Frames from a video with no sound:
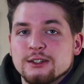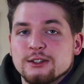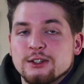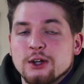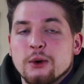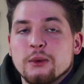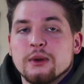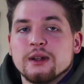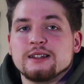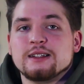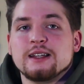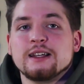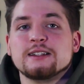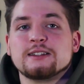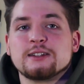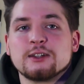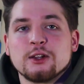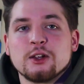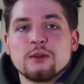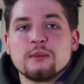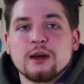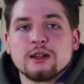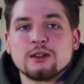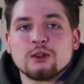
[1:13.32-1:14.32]
go into
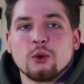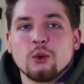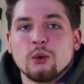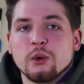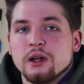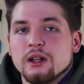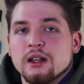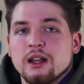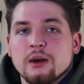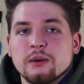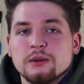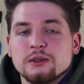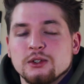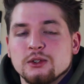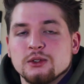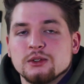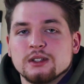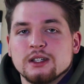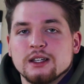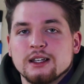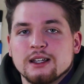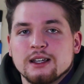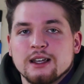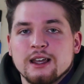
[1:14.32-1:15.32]
detail about the oil I was
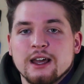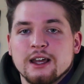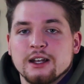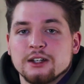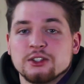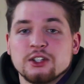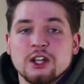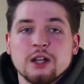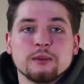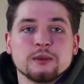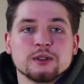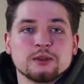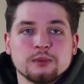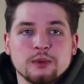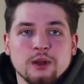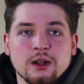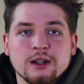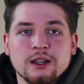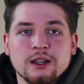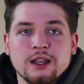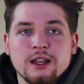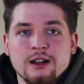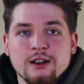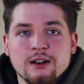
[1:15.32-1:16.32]
using, and a shameless
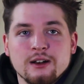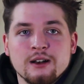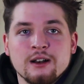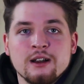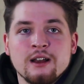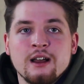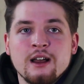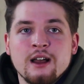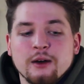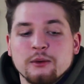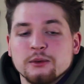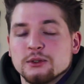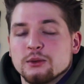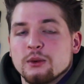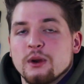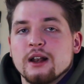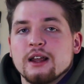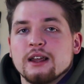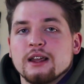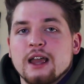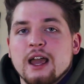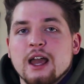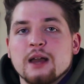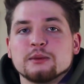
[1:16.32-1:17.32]
plug here, I was
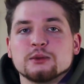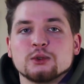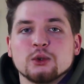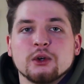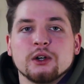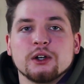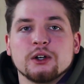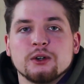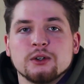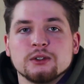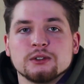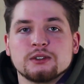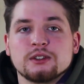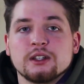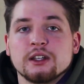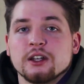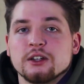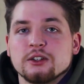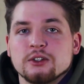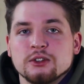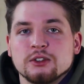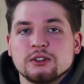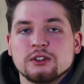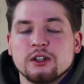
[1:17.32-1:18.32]
running Amsoil's
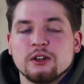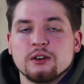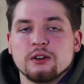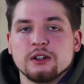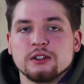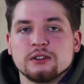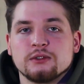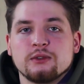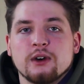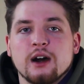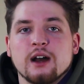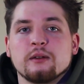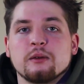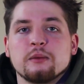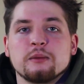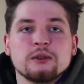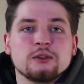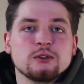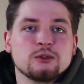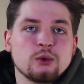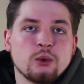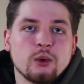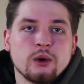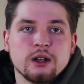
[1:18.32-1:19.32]
Signature Series
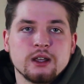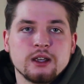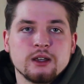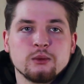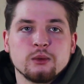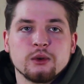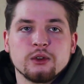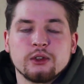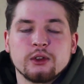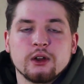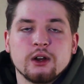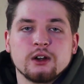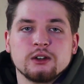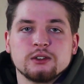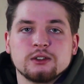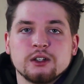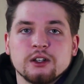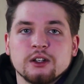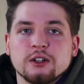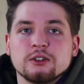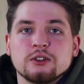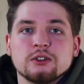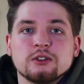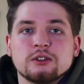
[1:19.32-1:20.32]
5W20 with their
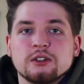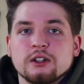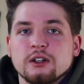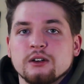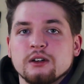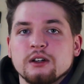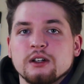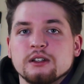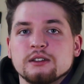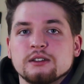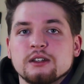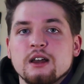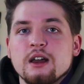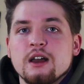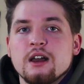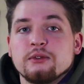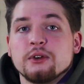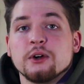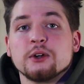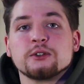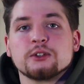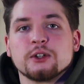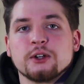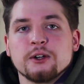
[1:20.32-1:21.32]
Signature Series
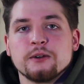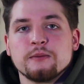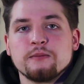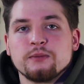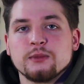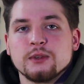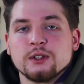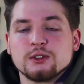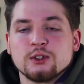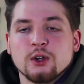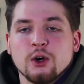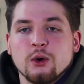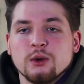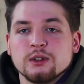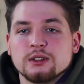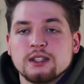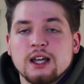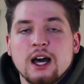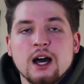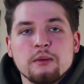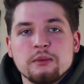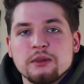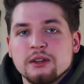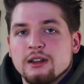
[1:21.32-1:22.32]
filter, so it's
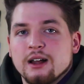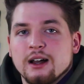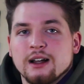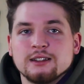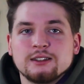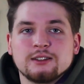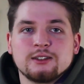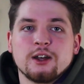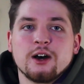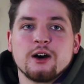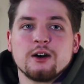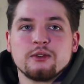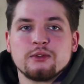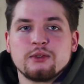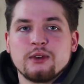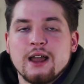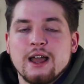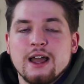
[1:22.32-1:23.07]
top of the line stuff,